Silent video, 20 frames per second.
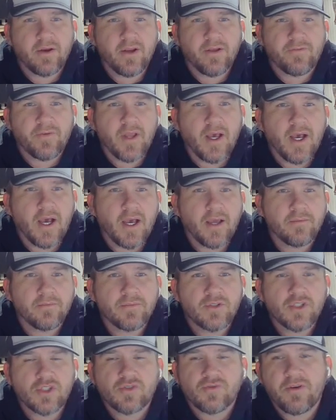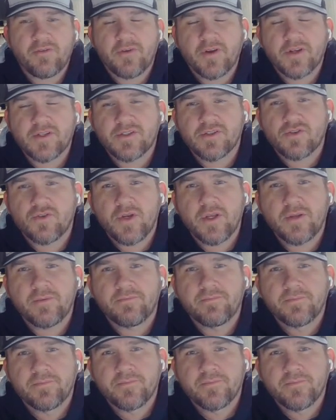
If not, just refresh the screen.